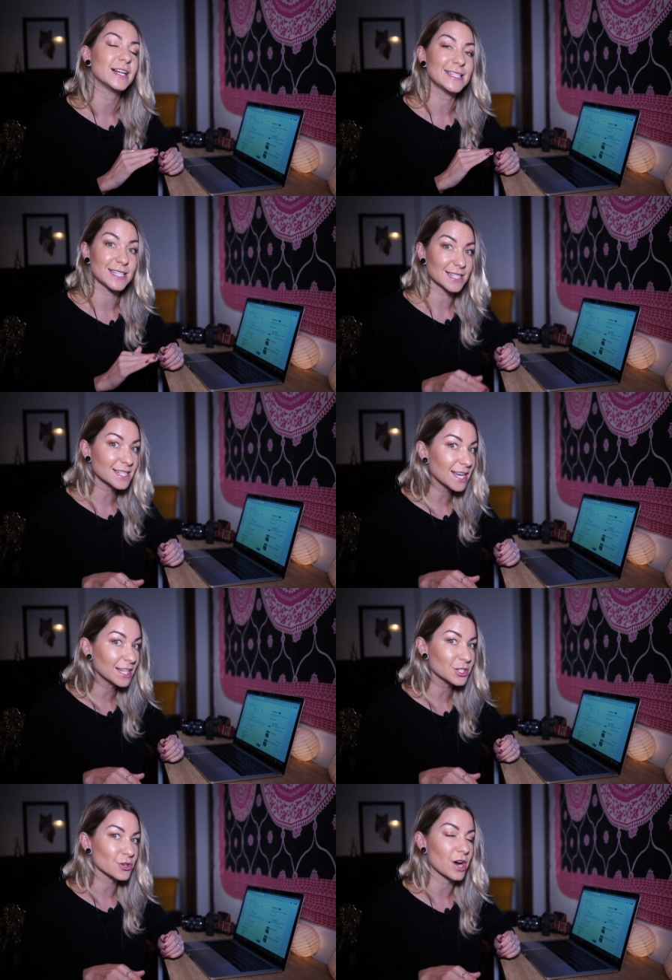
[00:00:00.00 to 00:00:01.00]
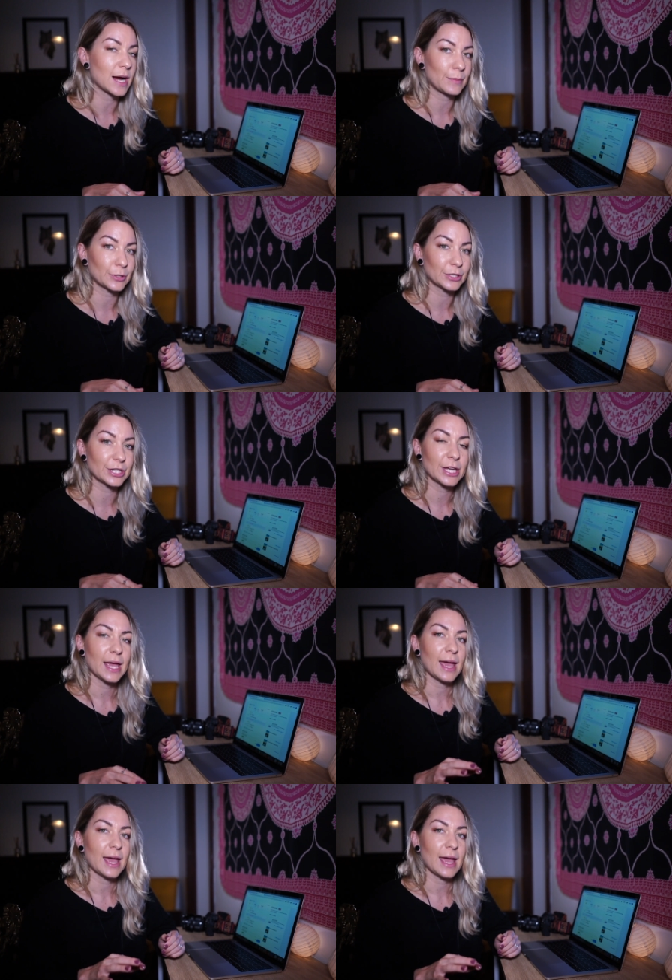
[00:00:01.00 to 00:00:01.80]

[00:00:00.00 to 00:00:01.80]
I didn't take a tripod,